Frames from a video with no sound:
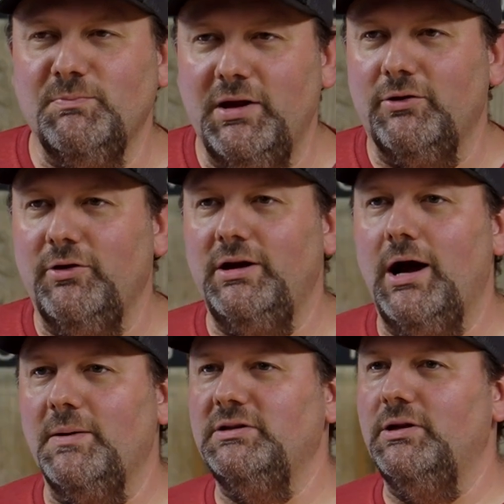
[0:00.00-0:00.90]
mint green
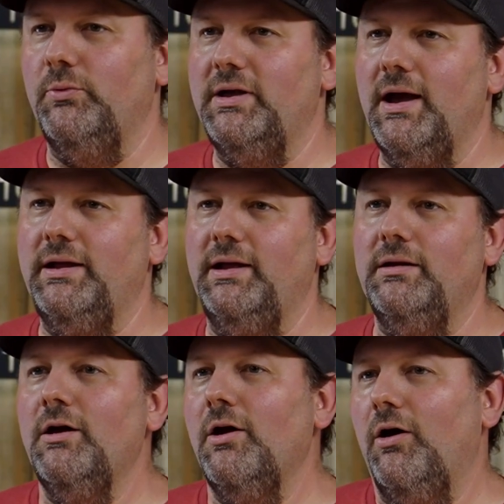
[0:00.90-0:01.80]
option that we got
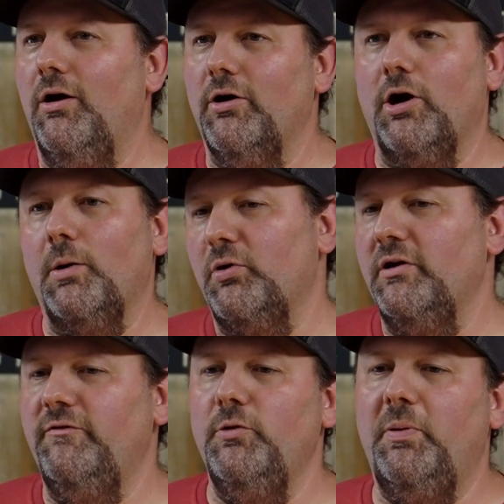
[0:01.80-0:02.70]
in on our preview